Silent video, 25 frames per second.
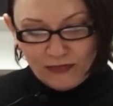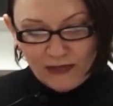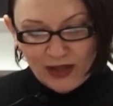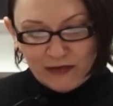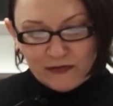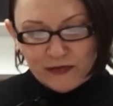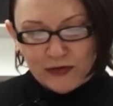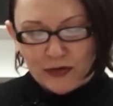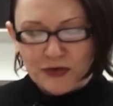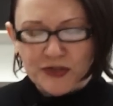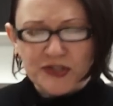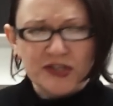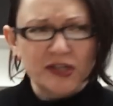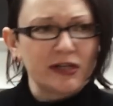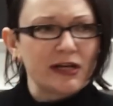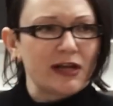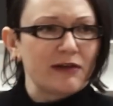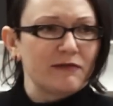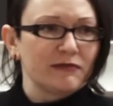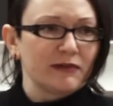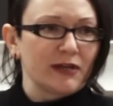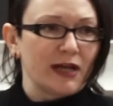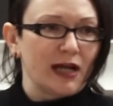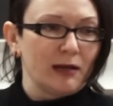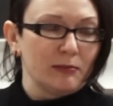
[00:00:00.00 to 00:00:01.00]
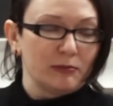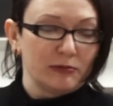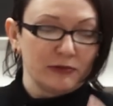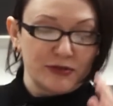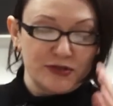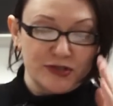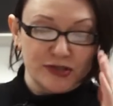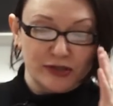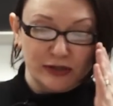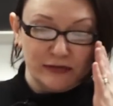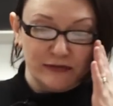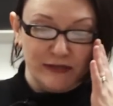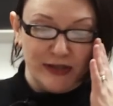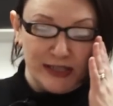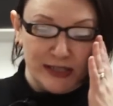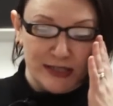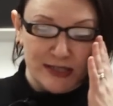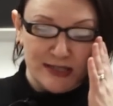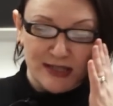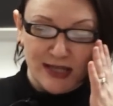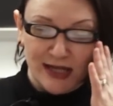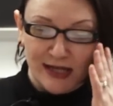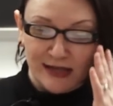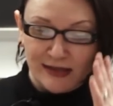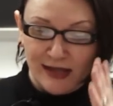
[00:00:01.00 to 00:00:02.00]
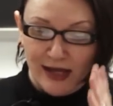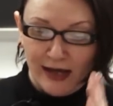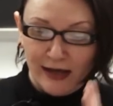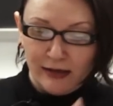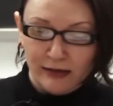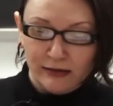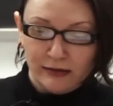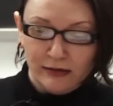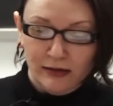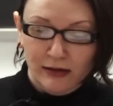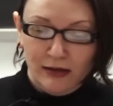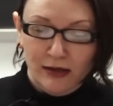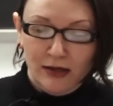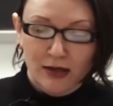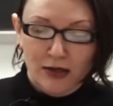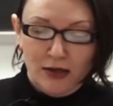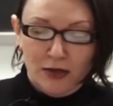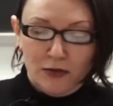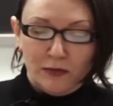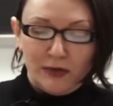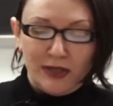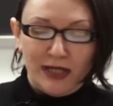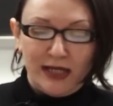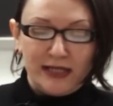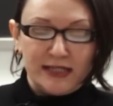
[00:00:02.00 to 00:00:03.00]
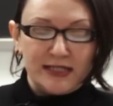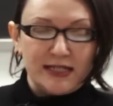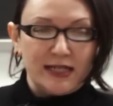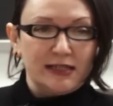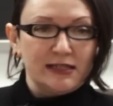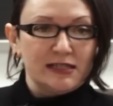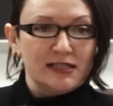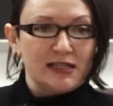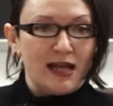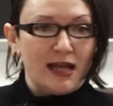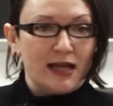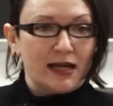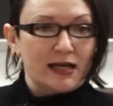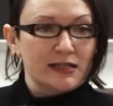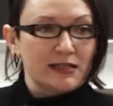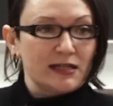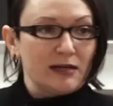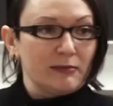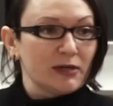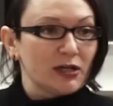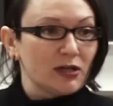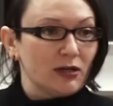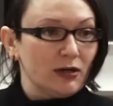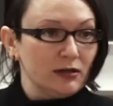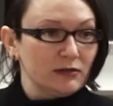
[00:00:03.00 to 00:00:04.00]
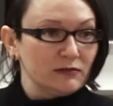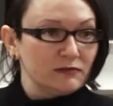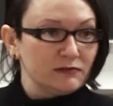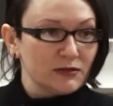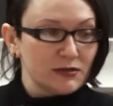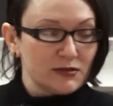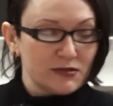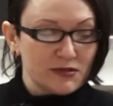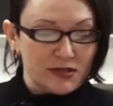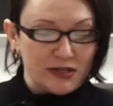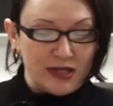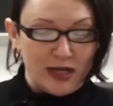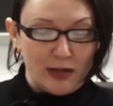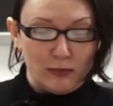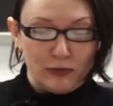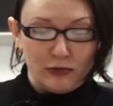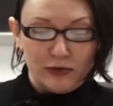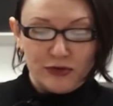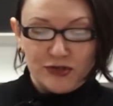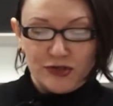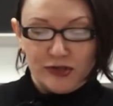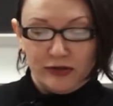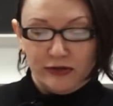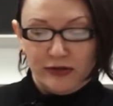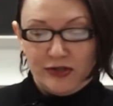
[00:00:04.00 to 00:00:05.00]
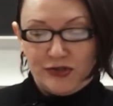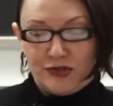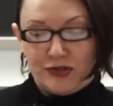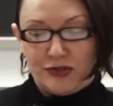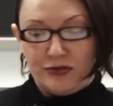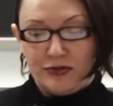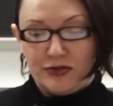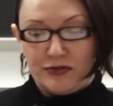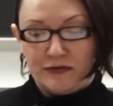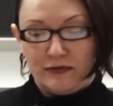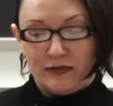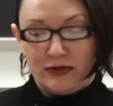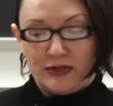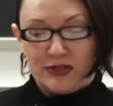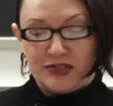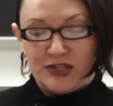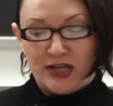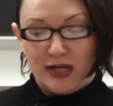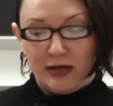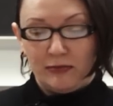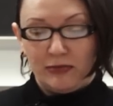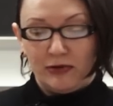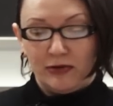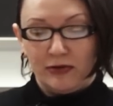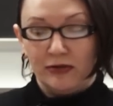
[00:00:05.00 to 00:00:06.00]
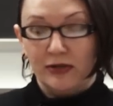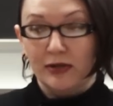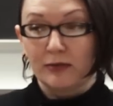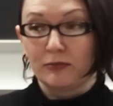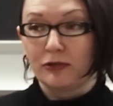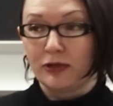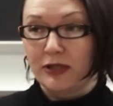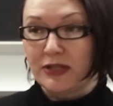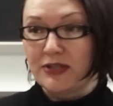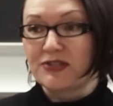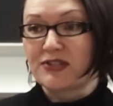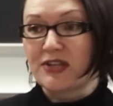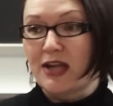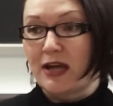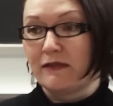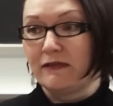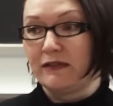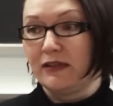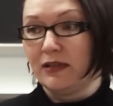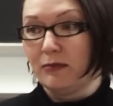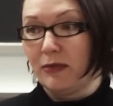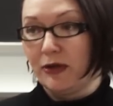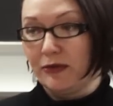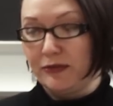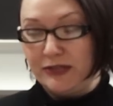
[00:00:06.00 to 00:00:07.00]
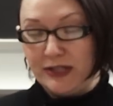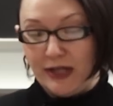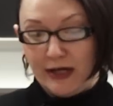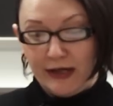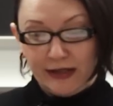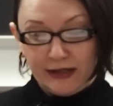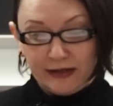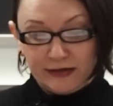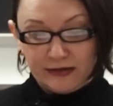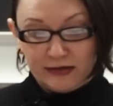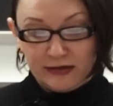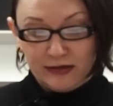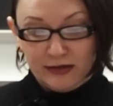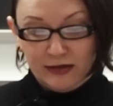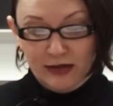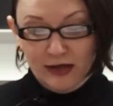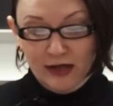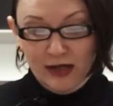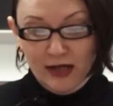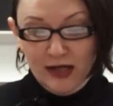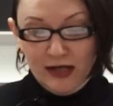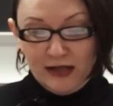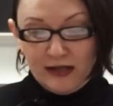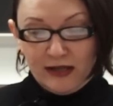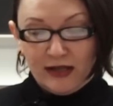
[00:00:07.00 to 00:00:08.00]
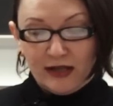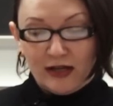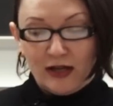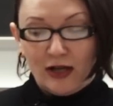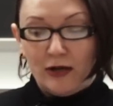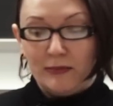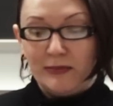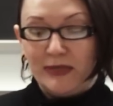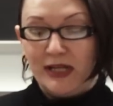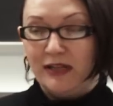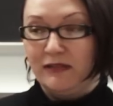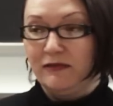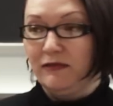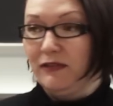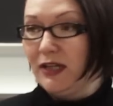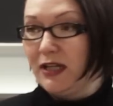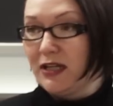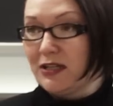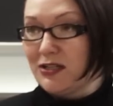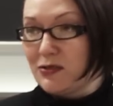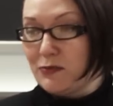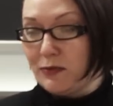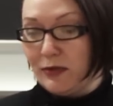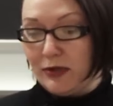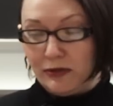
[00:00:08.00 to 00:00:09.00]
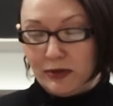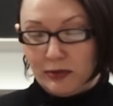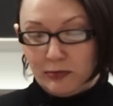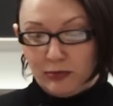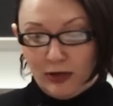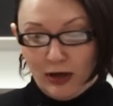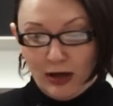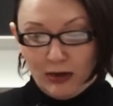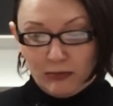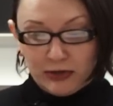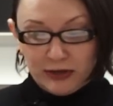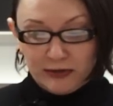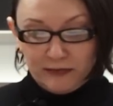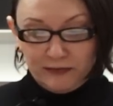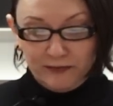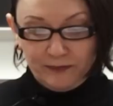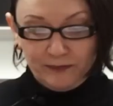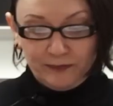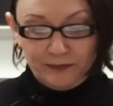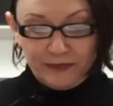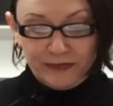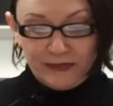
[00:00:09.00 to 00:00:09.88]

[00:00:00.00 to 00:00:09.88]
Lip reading: Of course, not every Aboriginal event is like that. When I attend an academic conference on Aboriginal issues, for example, they're pretty savvy about diet. They accommodate vegans without a problem.